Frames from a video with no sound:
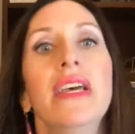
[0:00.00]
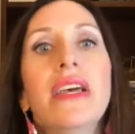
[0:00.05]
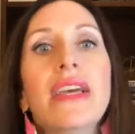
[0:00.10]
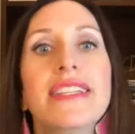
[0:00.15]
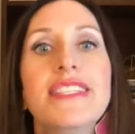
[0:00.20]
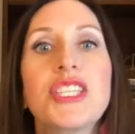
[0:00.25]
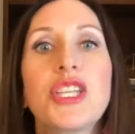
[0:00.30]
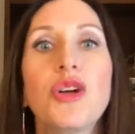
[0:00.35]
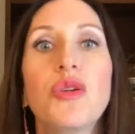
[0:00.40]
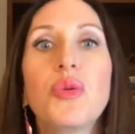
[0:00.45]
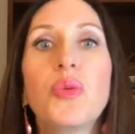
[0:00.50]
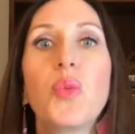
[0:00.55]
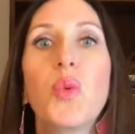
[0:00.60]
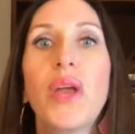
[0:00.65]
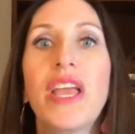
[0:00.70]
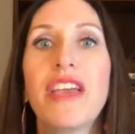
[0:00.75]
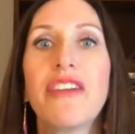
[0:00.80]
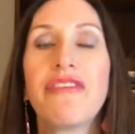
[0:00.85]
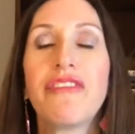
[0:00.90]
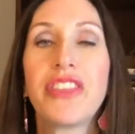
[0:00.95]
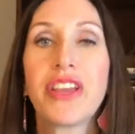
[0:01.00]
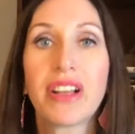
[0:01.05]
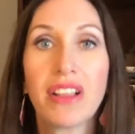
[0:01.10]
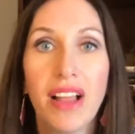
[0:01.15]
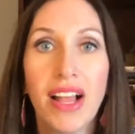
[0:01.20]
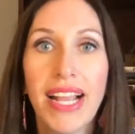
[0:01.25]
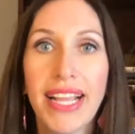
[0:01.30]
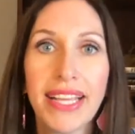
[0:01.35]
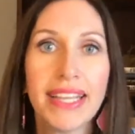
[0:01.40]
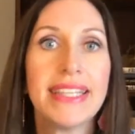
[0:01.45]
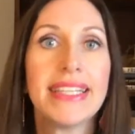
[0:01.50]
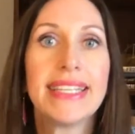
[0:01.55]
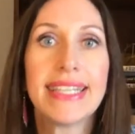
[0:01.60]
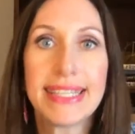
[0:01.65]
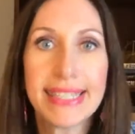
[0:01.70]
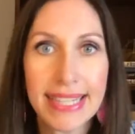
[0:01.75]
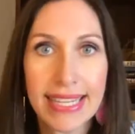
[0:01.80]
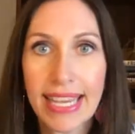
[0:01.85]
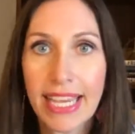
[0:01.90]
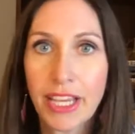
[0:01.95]
And so if the client
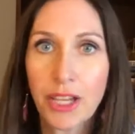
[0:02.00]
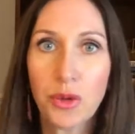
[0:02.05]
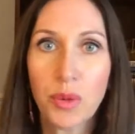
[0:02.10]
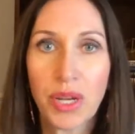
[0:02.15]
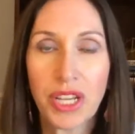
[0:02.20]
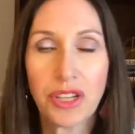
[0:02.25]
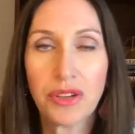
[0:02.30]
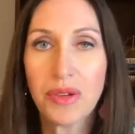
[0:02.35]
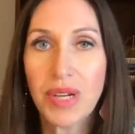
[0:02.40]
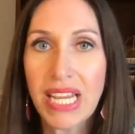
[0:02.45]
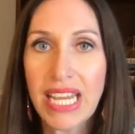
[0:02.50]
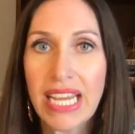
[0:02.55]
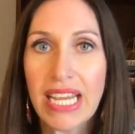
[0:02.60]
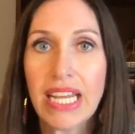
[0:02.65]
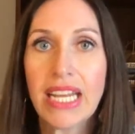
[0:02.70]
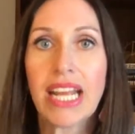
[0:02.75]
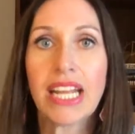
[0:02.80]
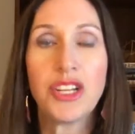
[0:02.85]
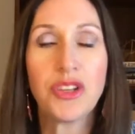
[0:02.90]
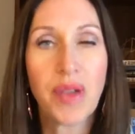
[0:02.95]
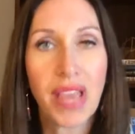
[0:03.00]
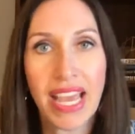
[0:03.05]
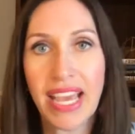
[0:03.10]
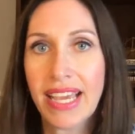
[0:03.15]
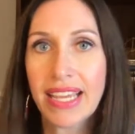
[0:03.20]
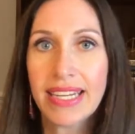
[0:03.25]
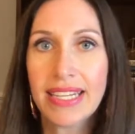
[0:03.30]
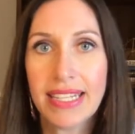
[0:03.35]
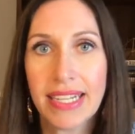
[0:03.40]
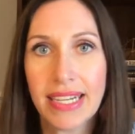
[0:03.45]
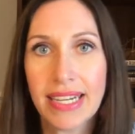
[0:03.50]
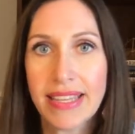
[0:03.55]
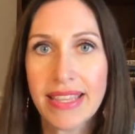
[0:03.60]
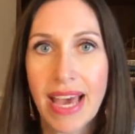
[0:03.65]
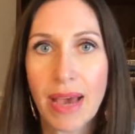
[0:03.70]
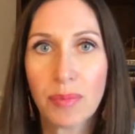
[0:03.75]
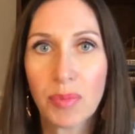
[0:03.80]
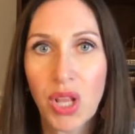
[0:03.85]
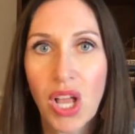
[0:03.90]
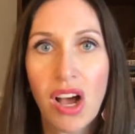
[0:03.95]
doesn't get you what you need and you can't get it done in
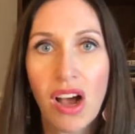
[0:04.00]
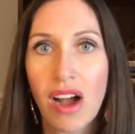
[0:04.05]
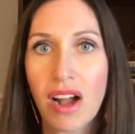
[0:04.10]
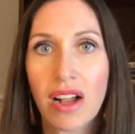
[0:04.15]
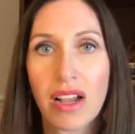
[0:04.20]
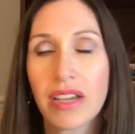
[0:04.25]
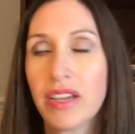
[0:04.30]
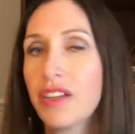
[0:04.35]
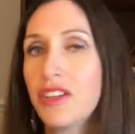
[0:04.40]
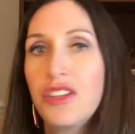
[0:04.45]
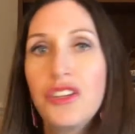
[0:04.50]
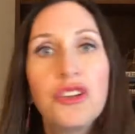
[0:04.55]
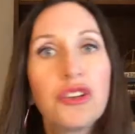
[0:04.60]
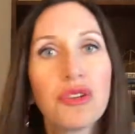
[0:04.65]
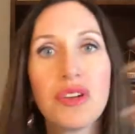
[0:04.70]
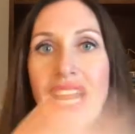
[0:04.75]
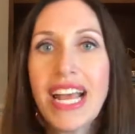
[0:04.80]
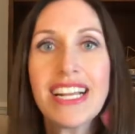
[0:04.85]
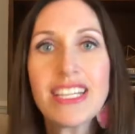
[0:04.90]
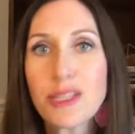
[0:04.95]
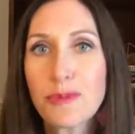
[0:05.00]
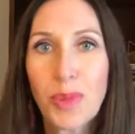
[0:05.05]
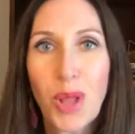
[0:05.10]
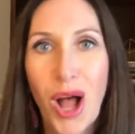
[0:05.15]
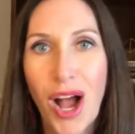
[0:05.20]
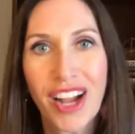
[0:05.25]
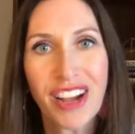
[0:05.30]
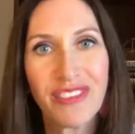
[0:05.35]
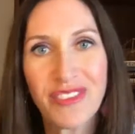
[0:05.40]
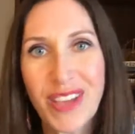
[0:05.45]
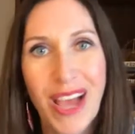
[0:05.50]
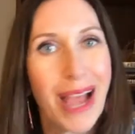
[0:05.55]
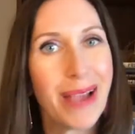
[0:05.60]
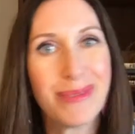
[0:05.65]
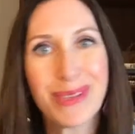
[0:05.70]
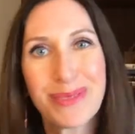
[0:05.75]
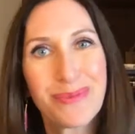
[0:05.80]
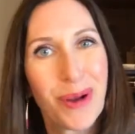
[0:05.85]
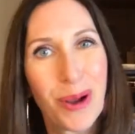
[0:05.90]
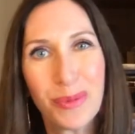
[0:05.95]
that block, your next block of time
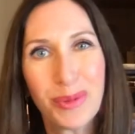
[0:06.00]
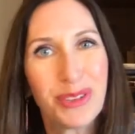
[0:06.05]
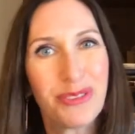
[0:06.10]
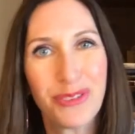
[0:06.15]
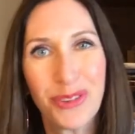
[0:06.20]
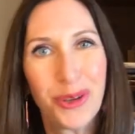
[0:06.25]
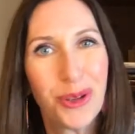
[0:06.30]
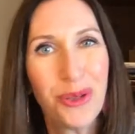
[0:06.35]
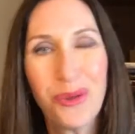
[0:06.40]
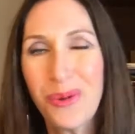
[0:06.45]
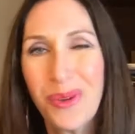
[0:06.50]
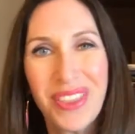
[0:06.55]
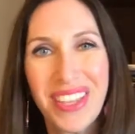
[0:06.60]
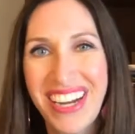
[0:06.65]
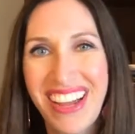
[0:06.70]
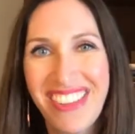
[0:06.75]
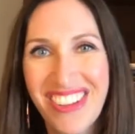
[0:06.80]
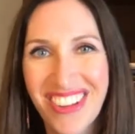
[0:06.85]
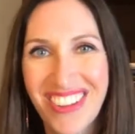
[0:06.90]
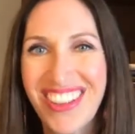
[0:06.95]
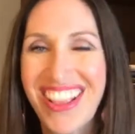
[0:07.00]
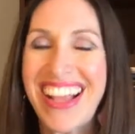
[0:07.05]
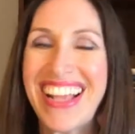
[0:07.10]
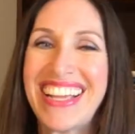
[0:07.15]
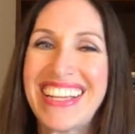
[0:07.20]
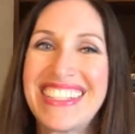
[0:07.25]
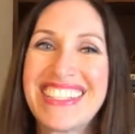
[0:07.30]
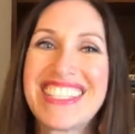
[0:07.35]
is probably full with another client.